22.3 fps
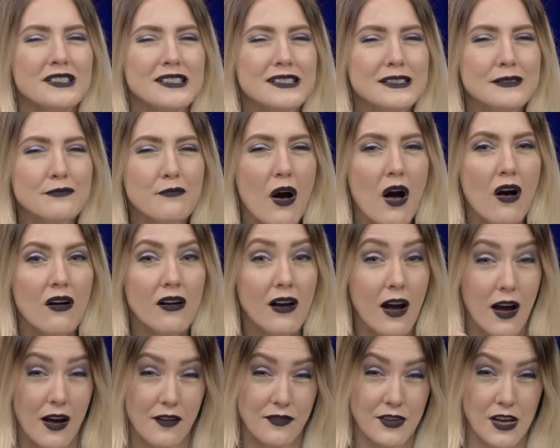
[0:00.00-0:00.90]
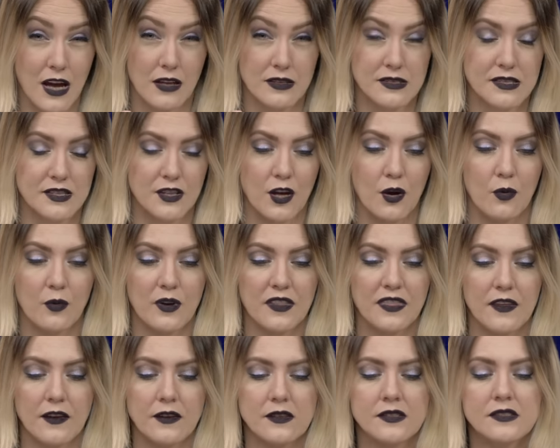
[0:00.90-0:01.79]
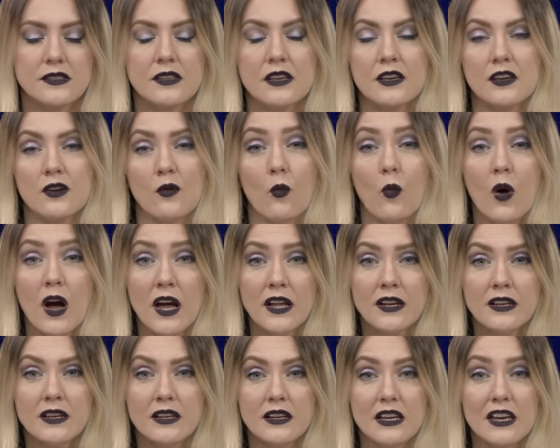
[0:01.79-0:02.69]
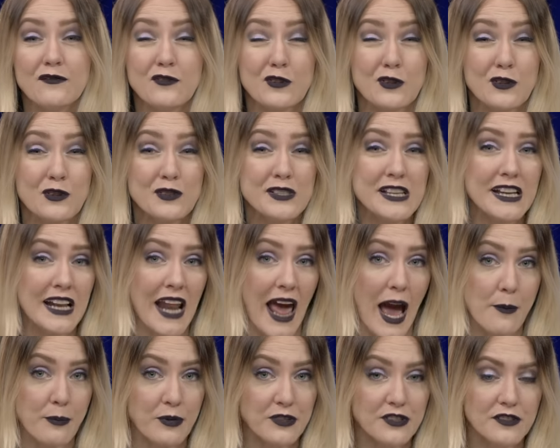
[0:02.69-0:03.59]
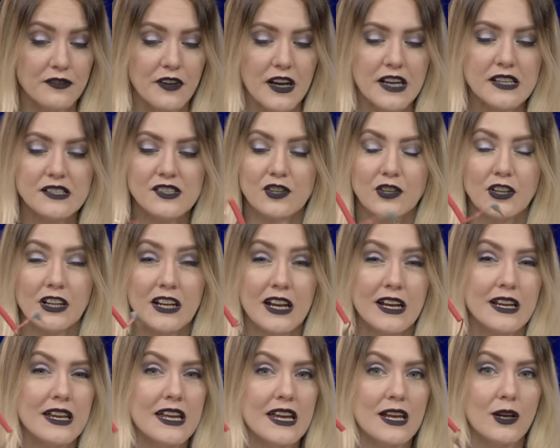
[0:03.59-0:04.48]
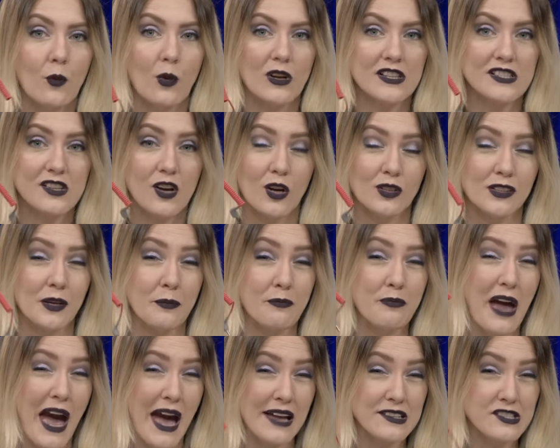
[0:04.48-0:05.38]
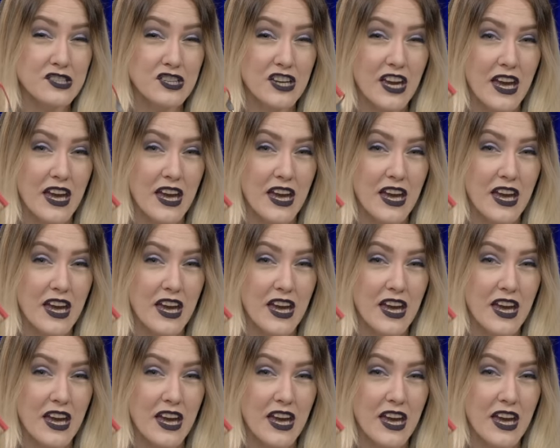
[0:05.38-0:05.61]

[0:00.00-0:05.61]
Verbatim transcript: small caveats though with this. One, if you're using an Apple device, you're gonna need what's called a patch